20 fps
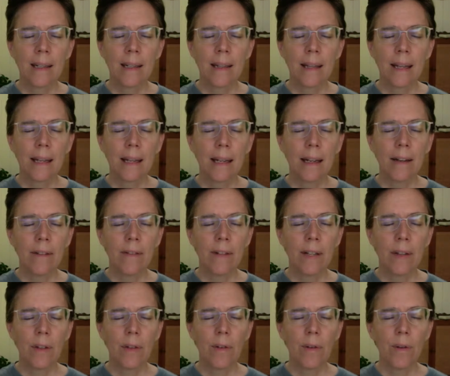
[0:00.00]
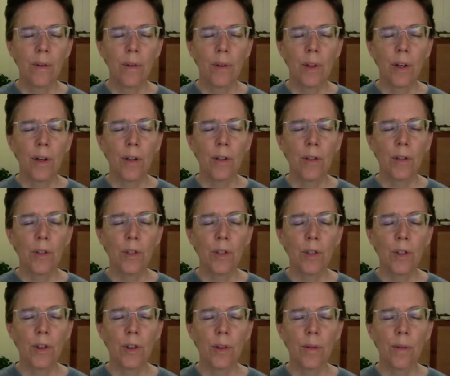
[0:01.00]
think of it through those
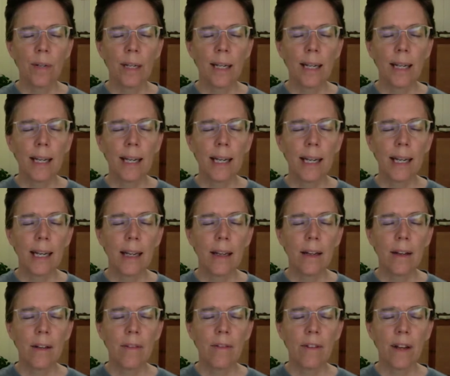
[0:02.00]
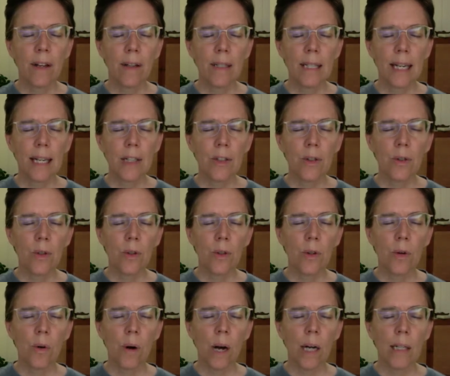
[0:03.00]
3 foundational
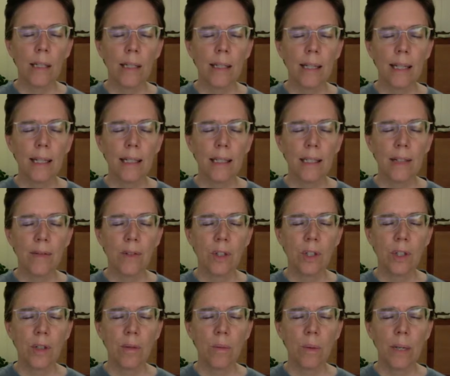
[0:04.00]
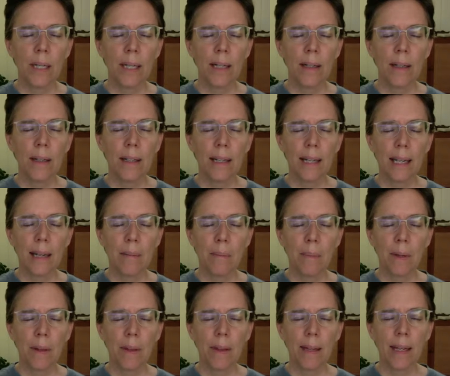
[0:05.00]
qualities of goodwill,
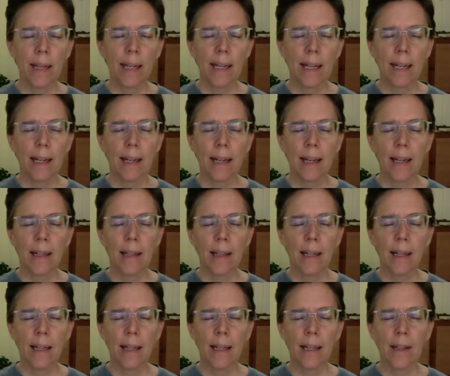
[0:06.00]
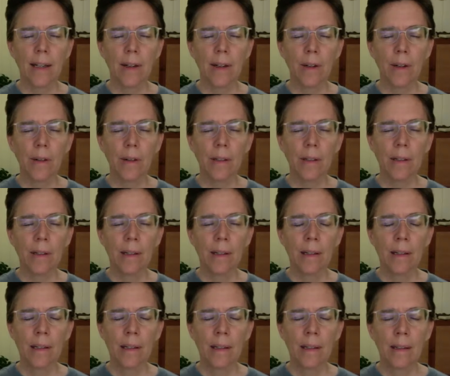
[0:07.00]
empathy, and letting go.
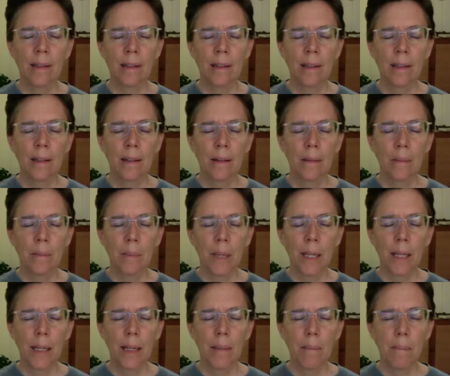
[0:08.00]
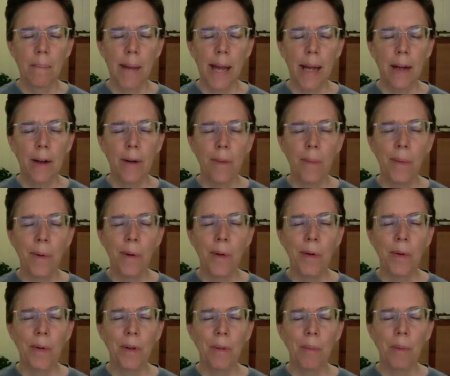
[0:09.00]
Being
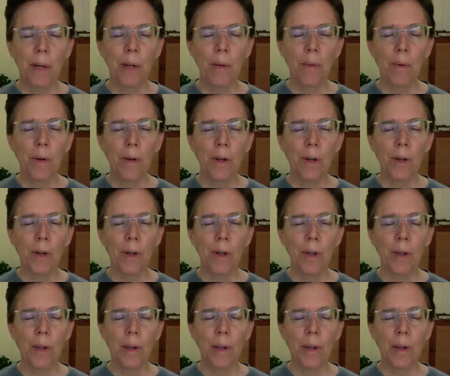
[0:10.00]
impeccable with my word